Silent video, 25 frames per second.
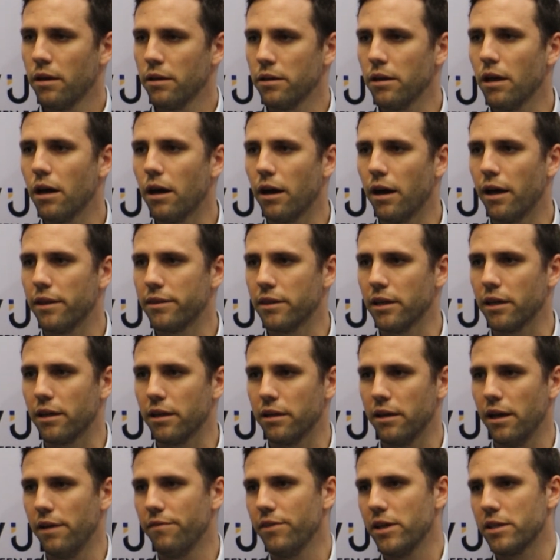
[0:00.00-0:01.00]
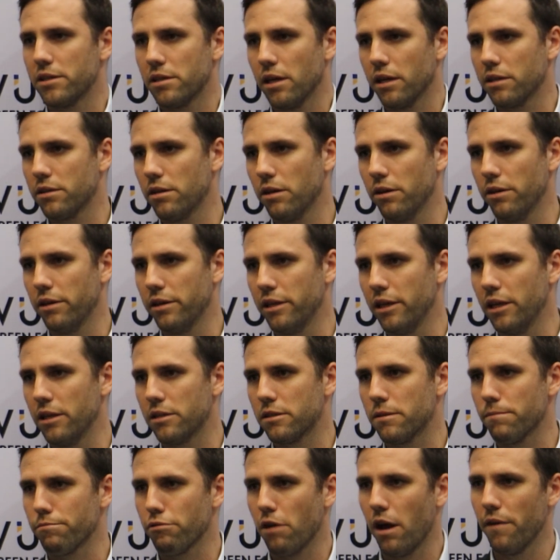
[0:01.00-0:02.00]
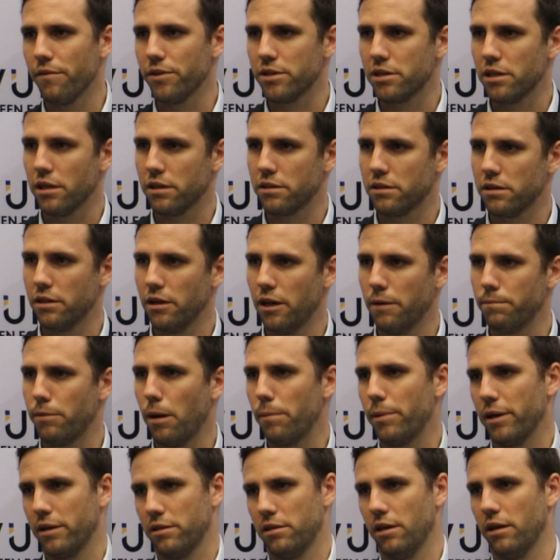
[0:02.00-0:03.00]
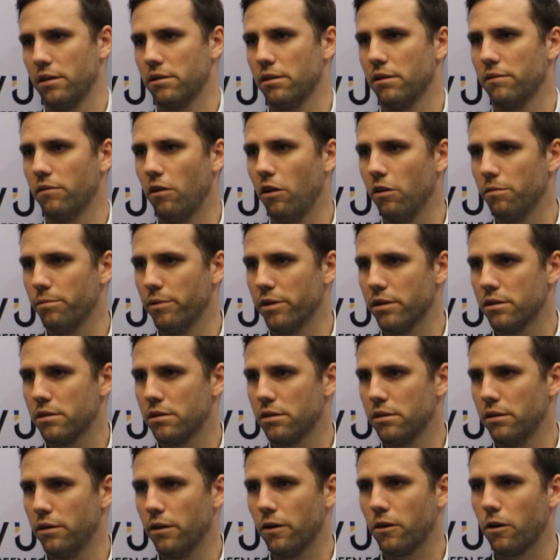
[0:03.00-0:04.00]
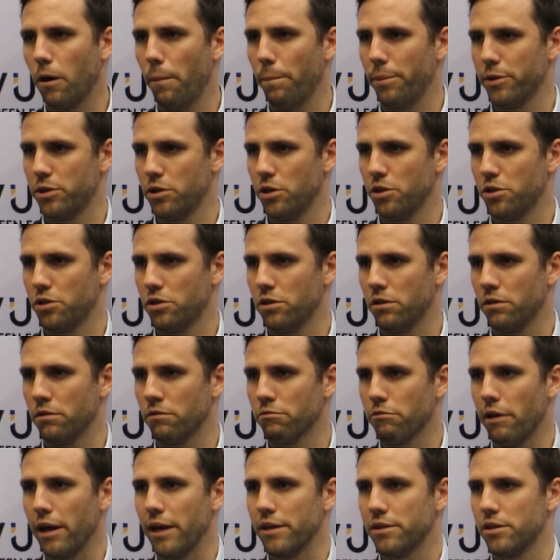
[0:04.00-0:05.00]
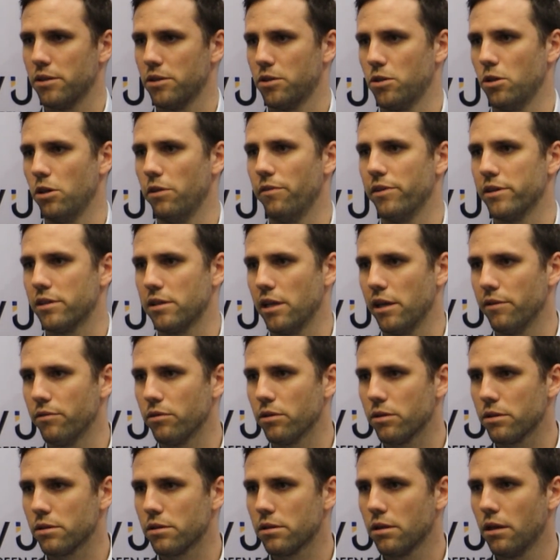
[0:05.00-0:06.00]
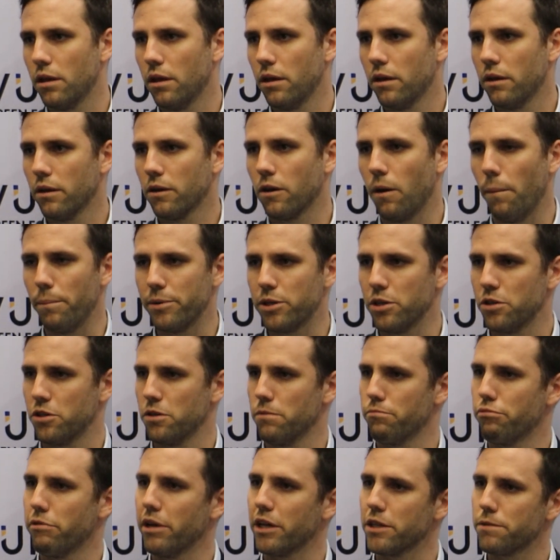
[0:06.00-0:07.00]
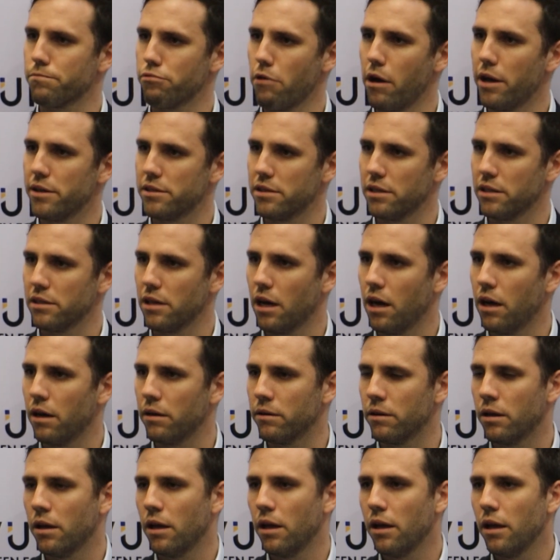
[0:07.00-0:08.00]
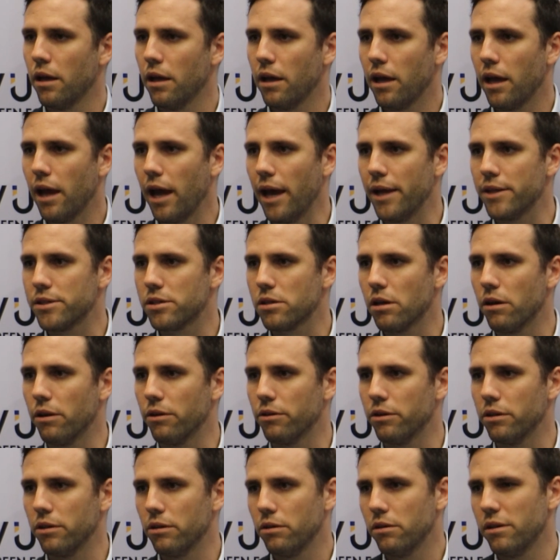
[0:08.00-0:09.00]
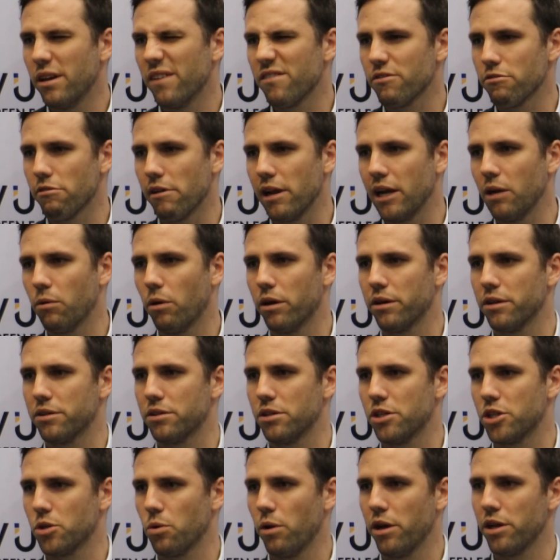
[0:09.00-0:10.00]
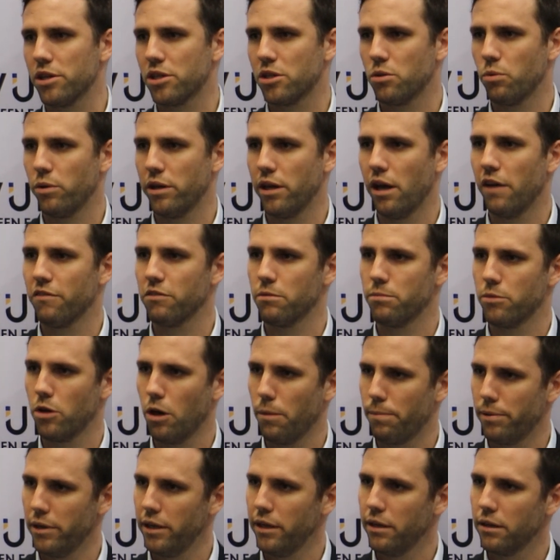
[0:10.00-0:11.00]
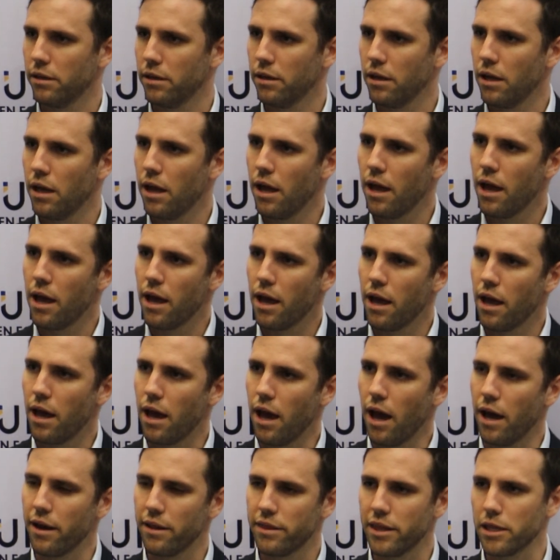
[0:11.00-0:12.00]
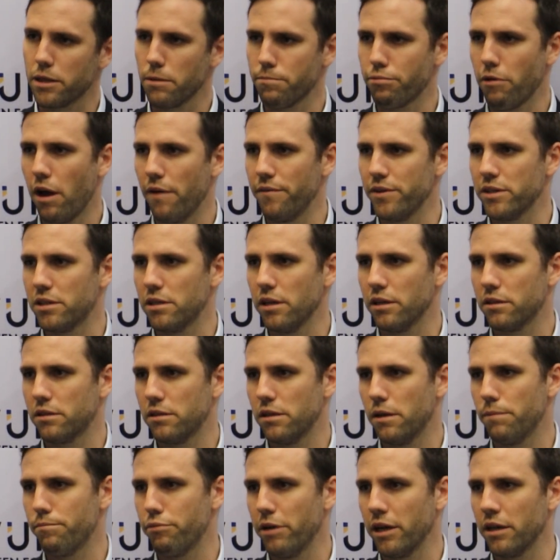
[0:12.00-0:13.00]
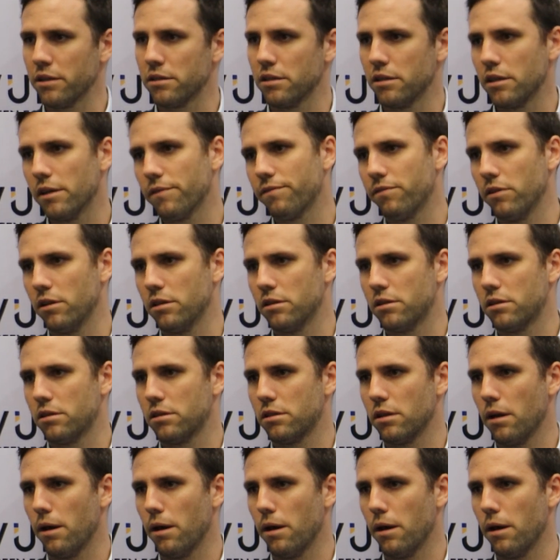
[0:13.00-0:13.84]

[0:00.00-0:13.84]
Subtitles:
Yeah, I think in every sector you need some private sector and public sector involvement. Competition raises service levels, competition brings pricing down, and so you never really want a situation where you have a monopoly. And I think the private sector brings a different